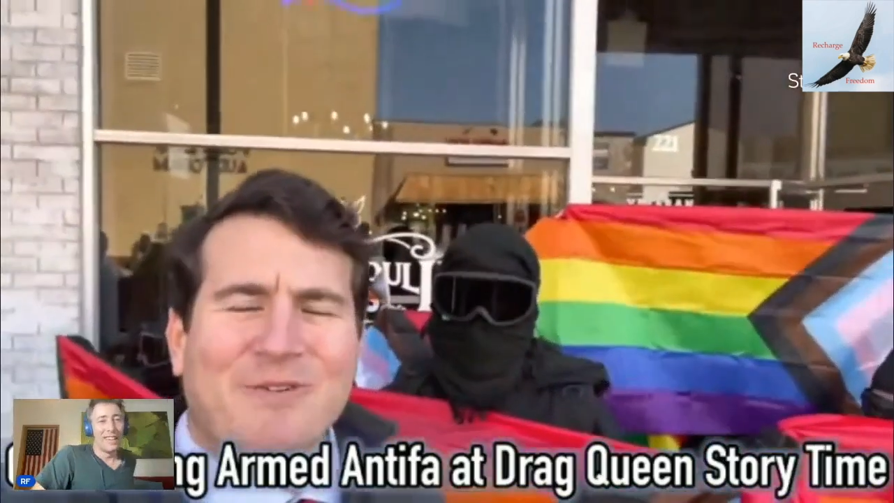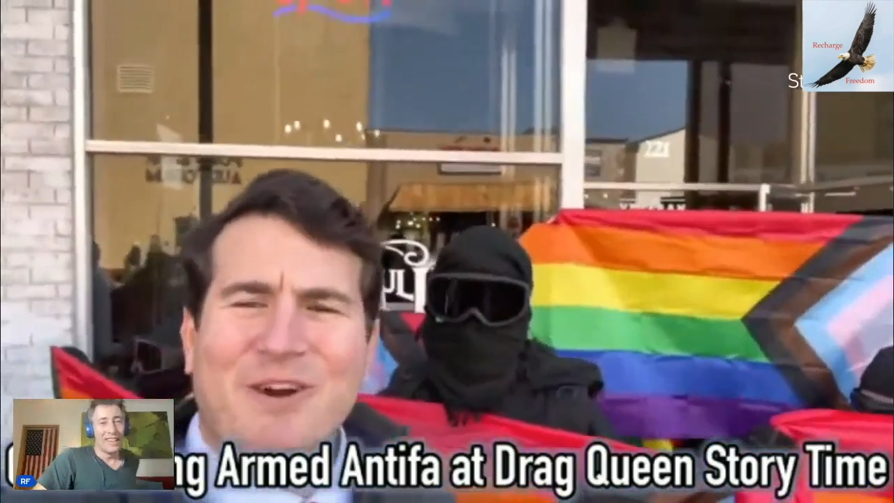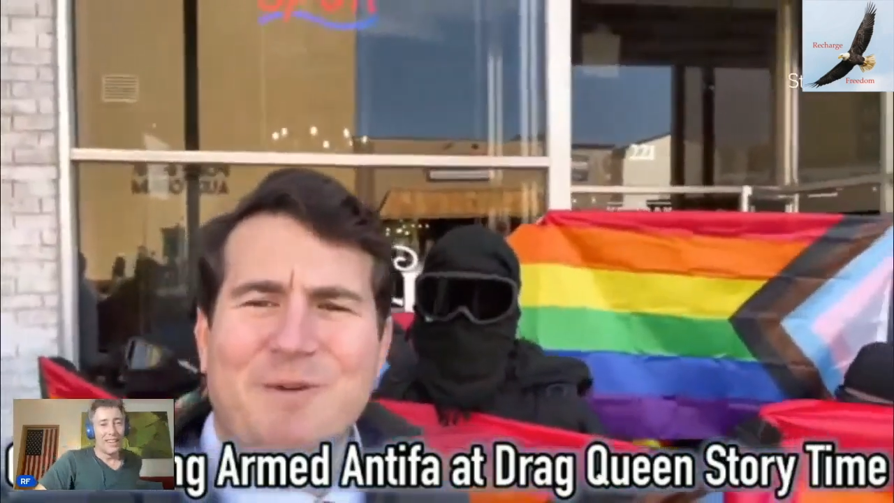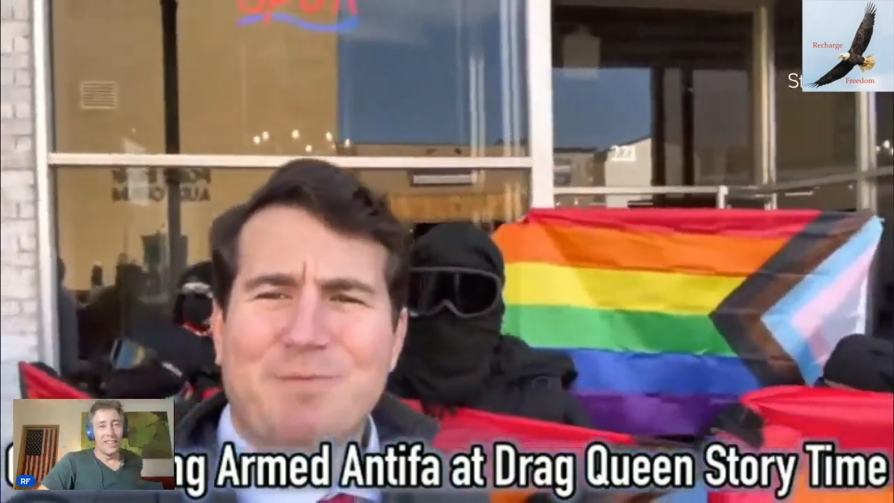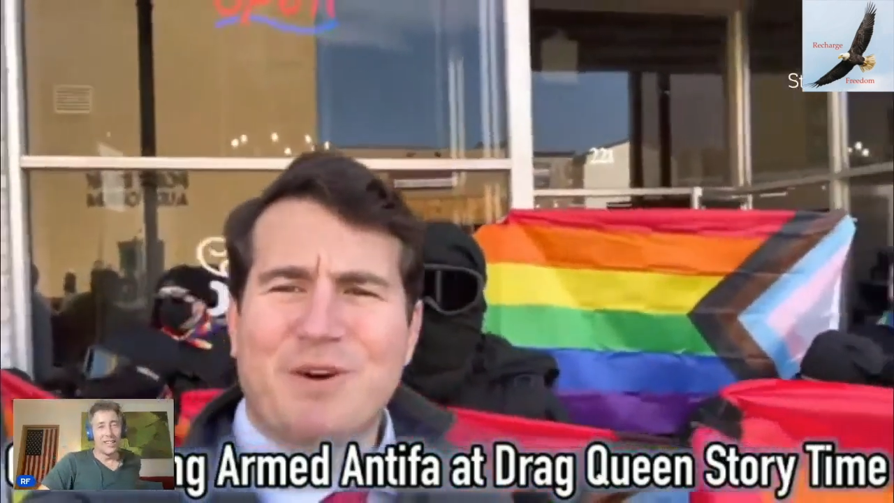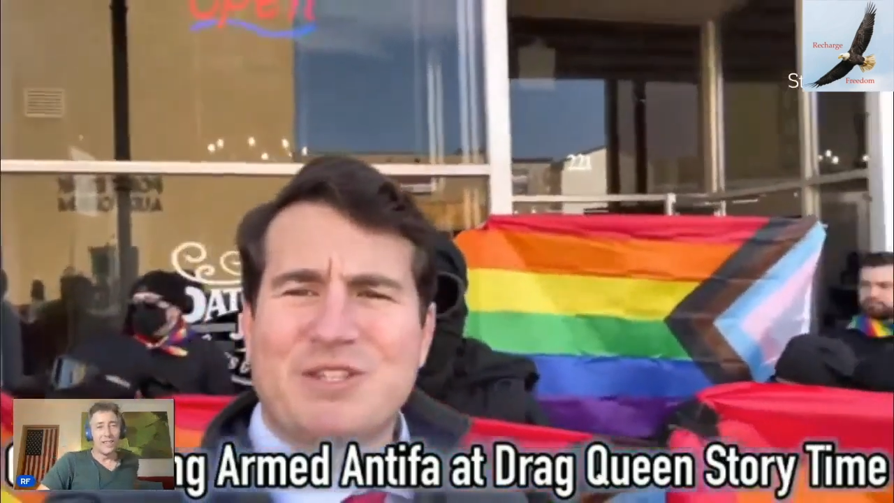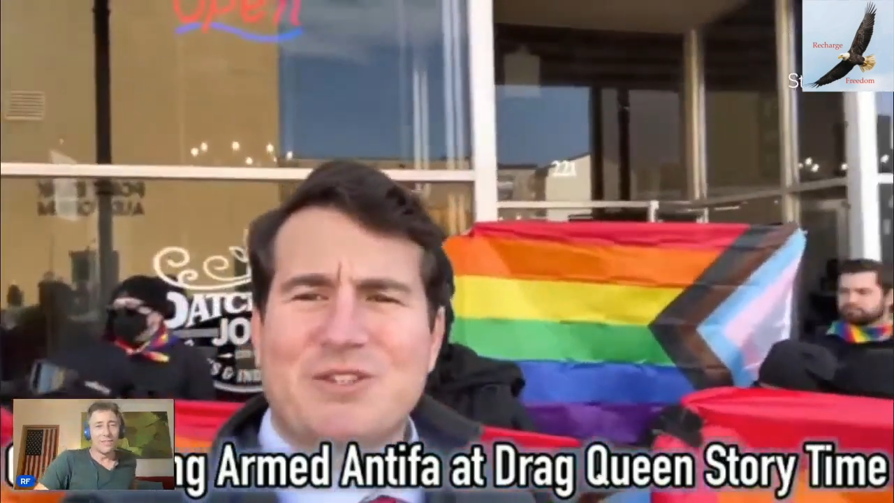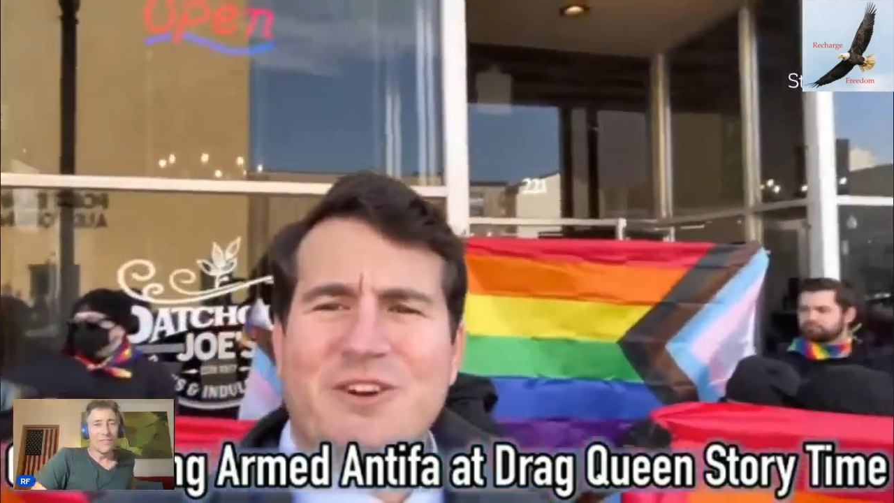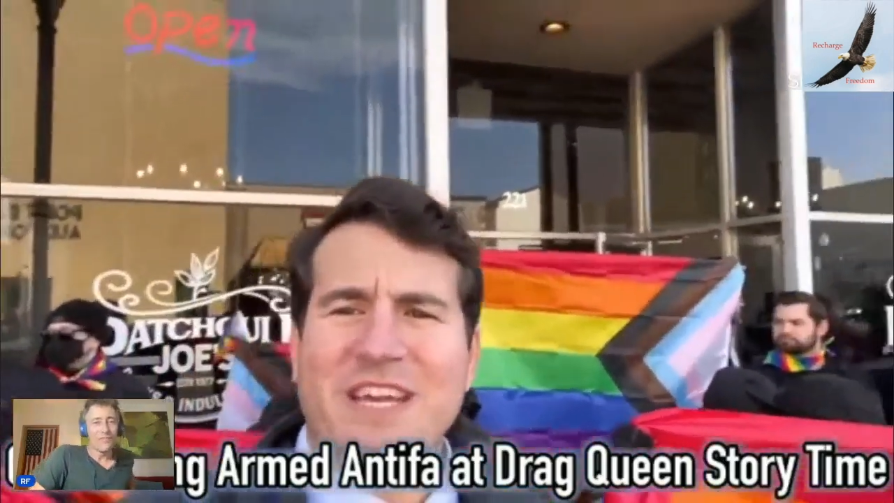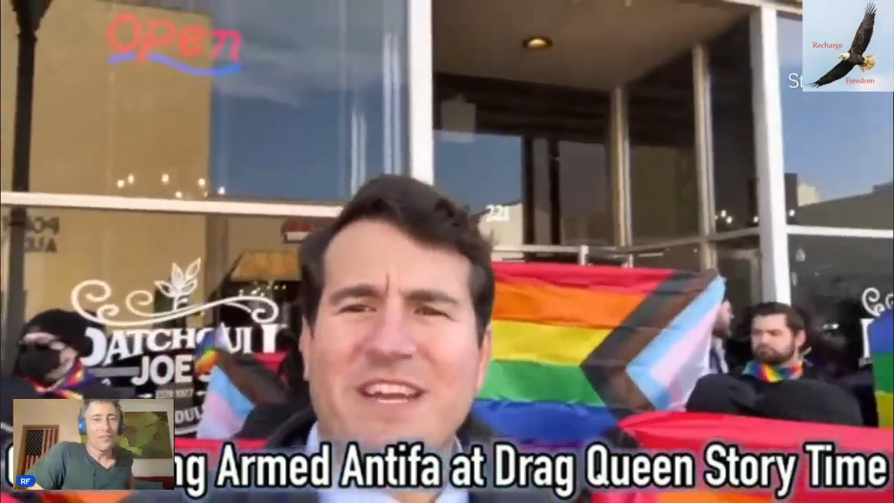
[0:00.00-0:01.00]
We're at a
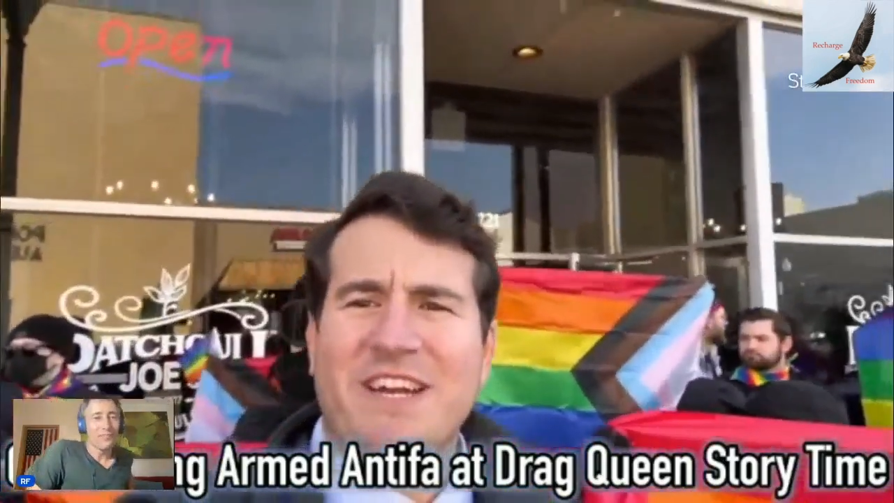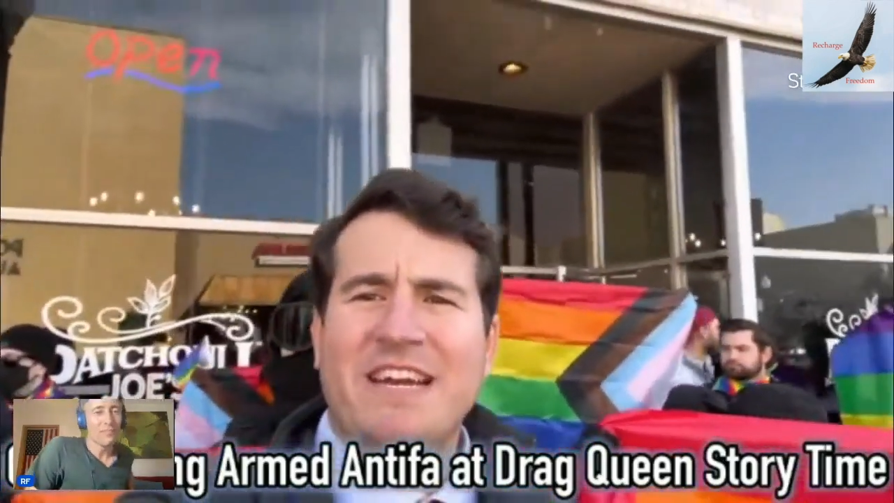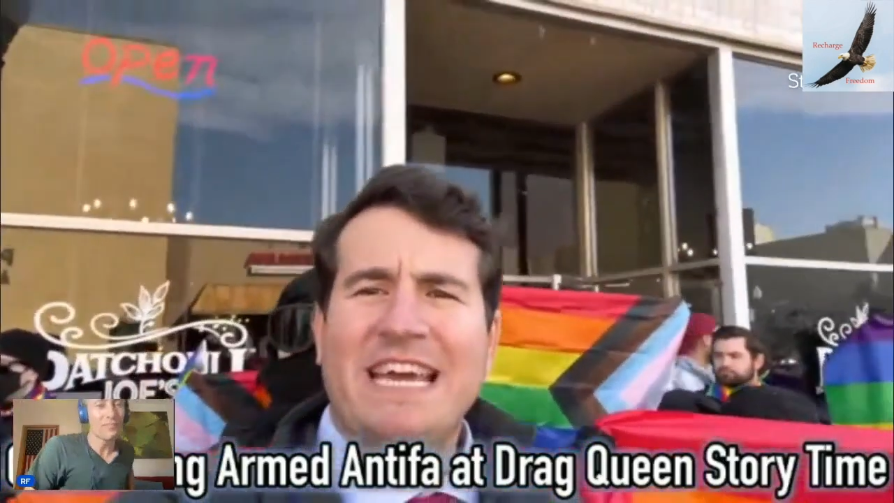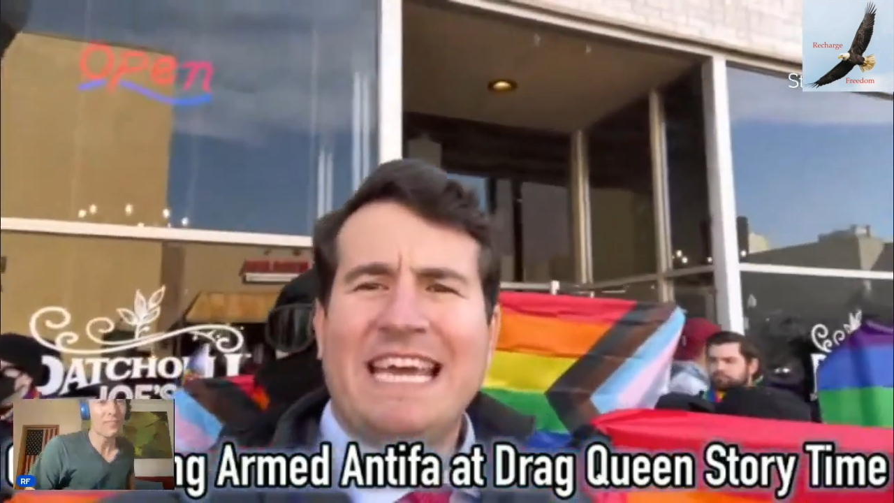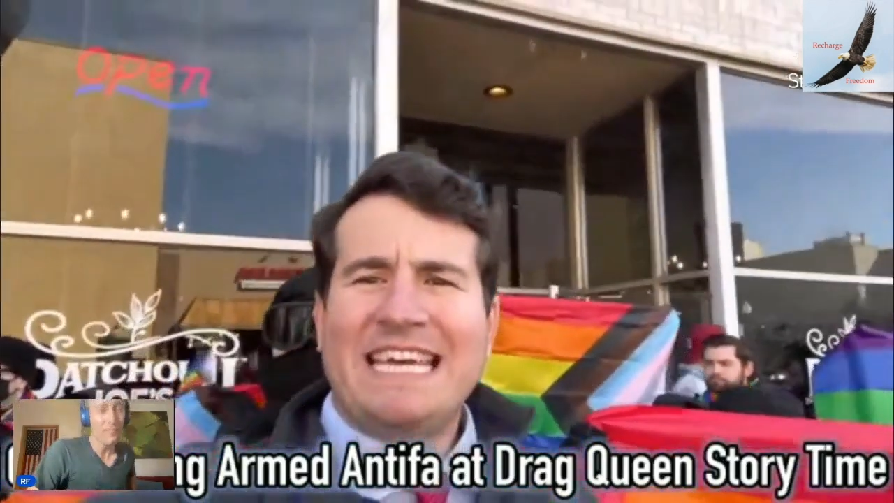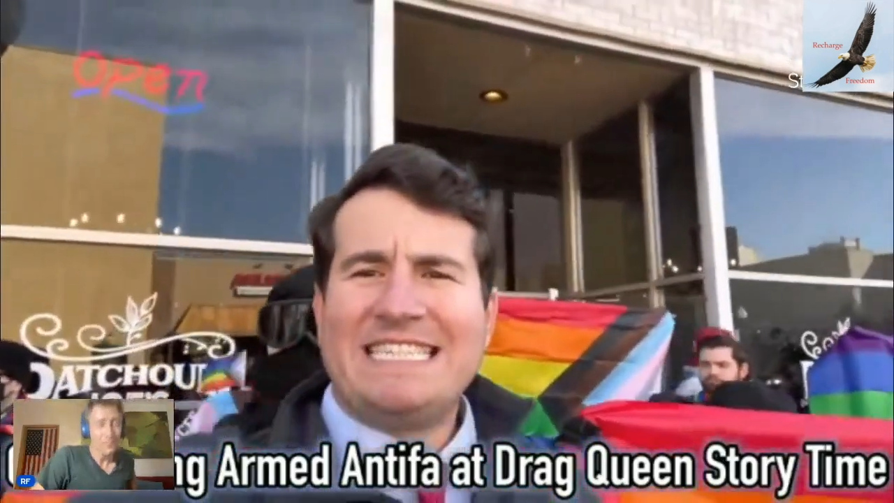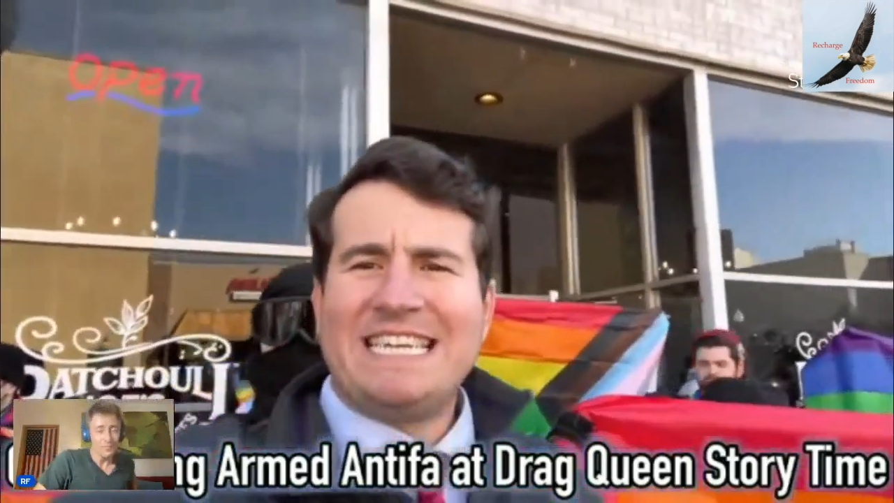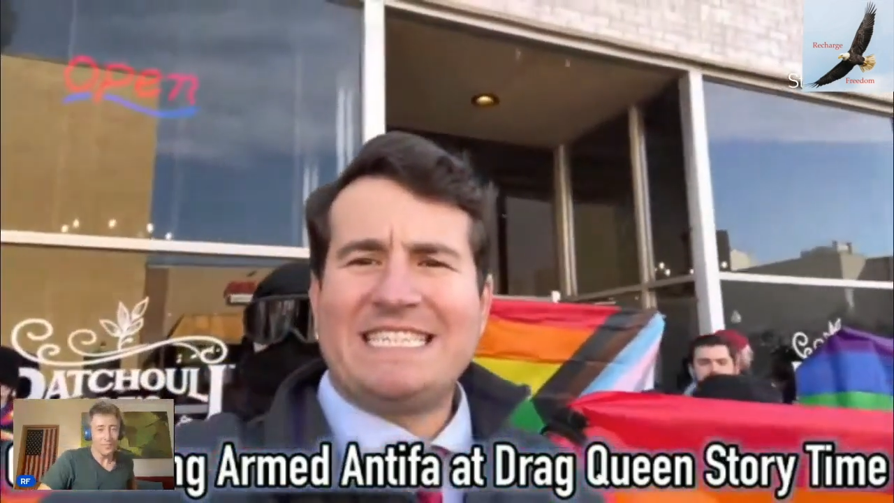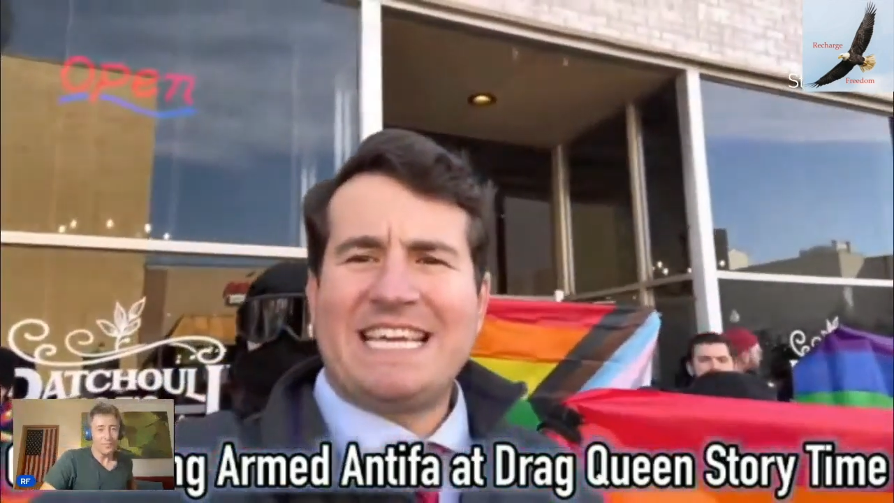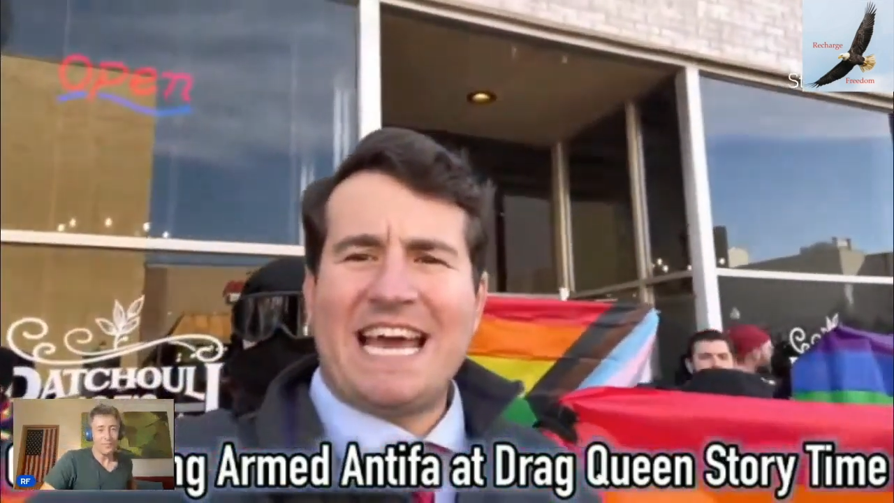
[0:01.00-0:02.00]
bookstore here in
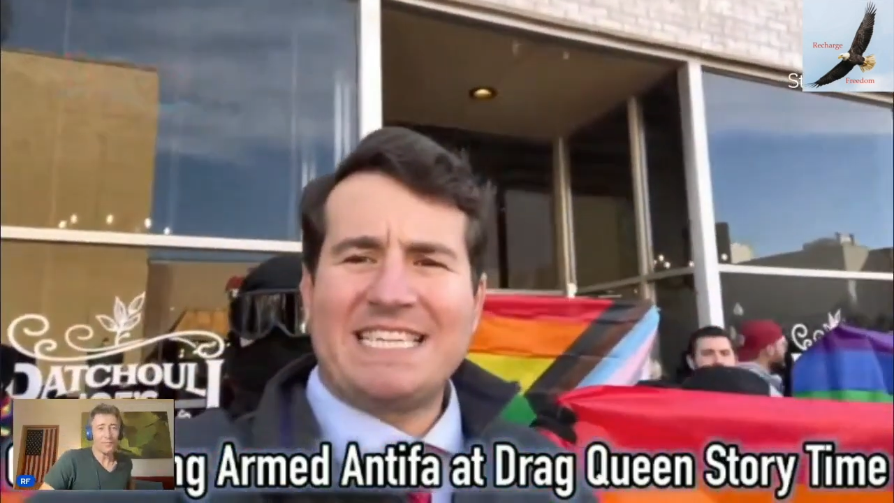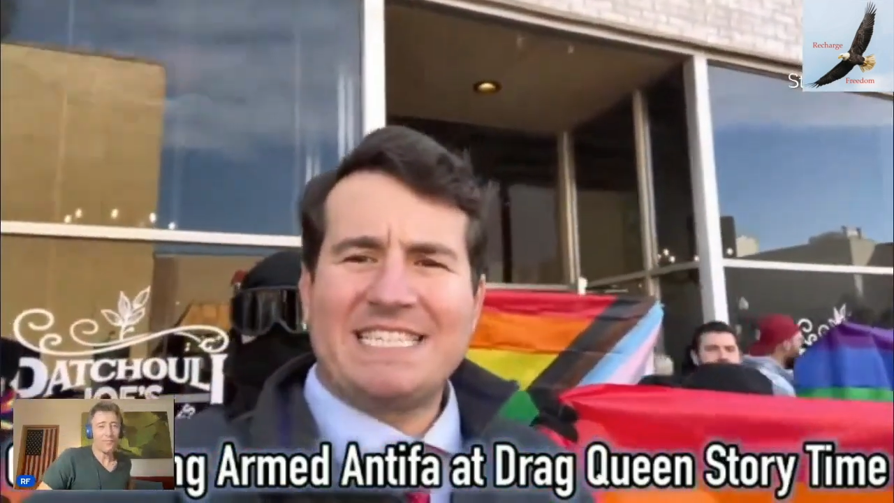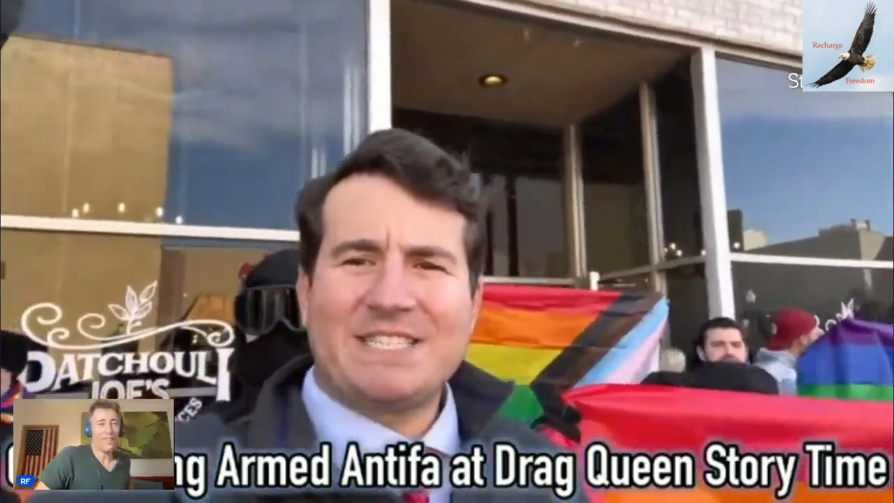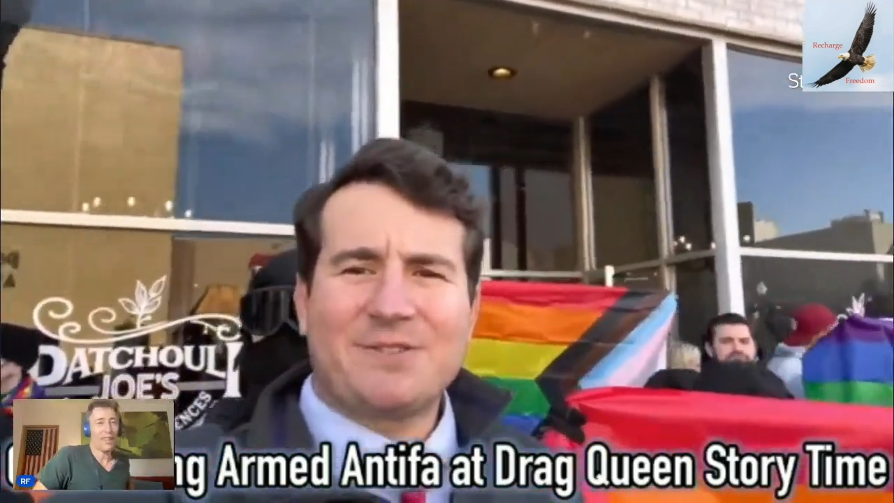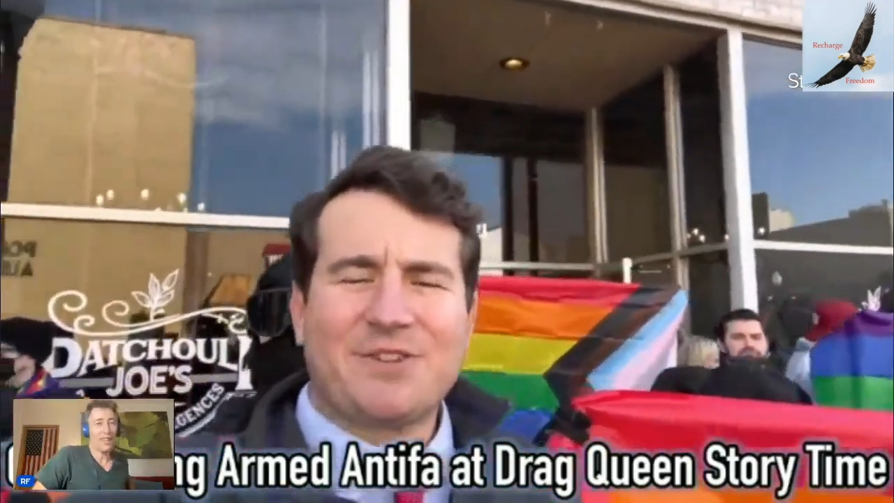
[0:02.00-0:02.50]
Denton, Texas,